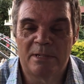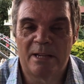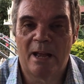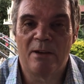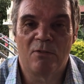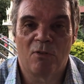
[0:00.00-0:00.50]

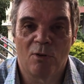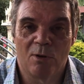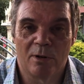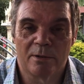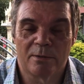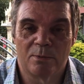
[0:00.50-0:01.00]

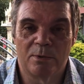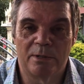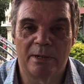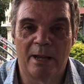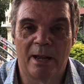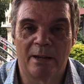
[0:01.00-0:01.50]
tenfold with
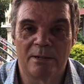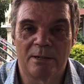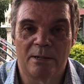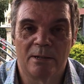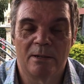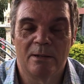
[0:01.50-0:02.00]
regard
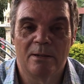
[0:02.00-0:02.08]
to